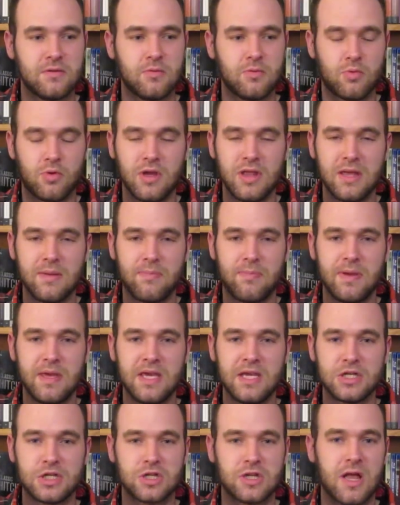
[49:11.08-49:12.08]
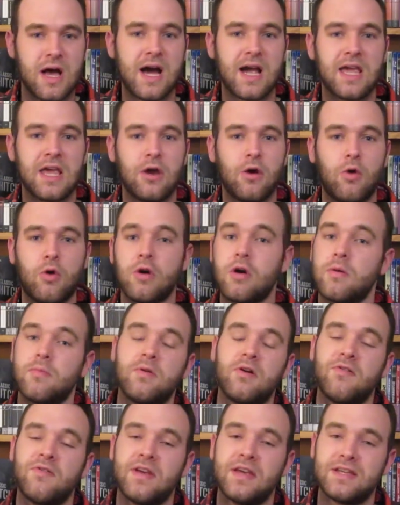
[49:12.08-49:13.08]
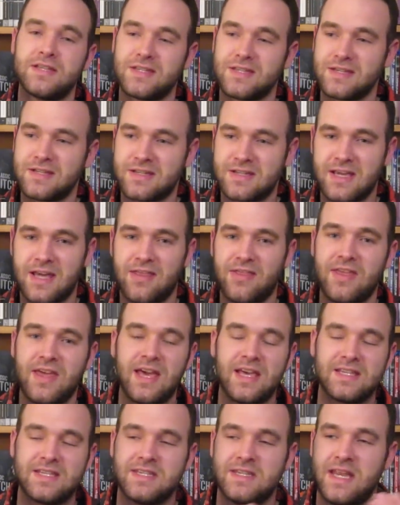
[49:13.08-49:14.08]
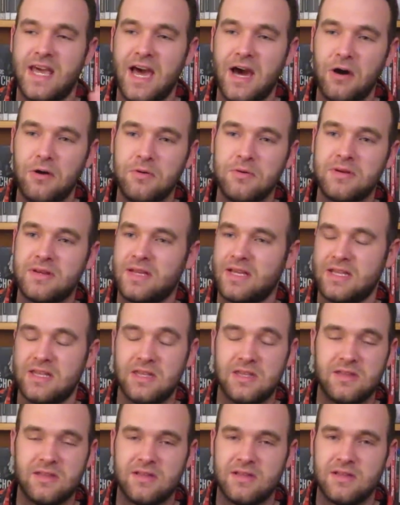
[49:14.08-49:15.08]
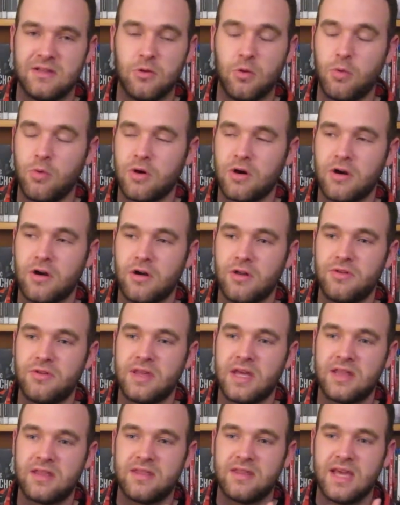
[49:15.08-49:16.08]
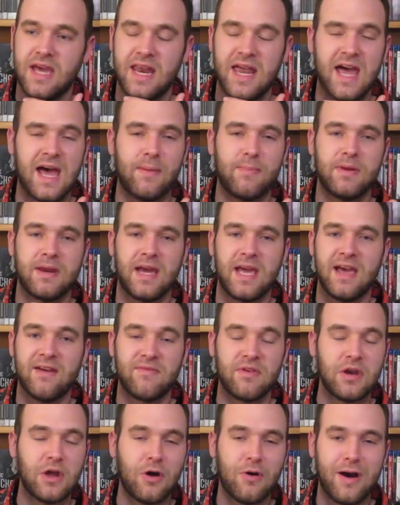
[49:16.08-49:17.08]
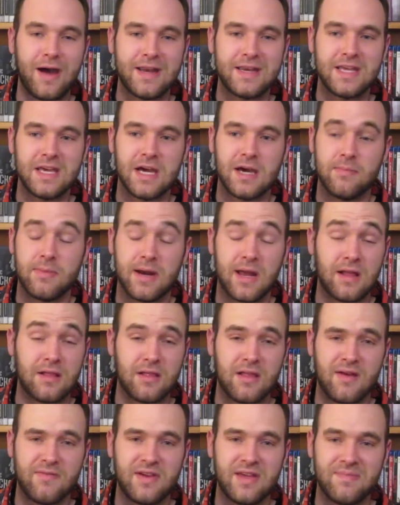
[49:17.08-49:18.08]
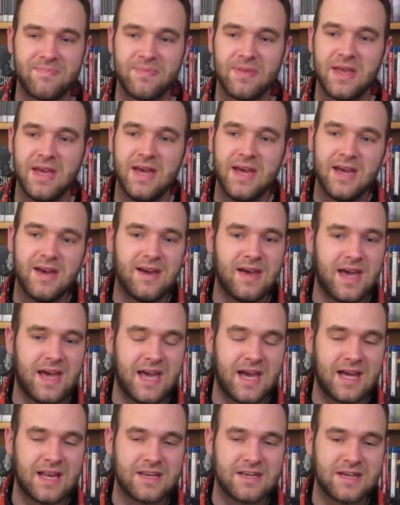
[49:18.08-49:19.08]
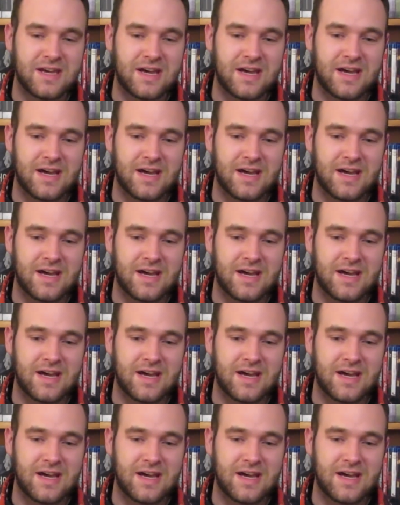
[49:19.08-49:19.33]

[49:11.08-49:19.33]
really B schlocky horror movies to this, and how in the world that happened, I have no idea, but I love it. And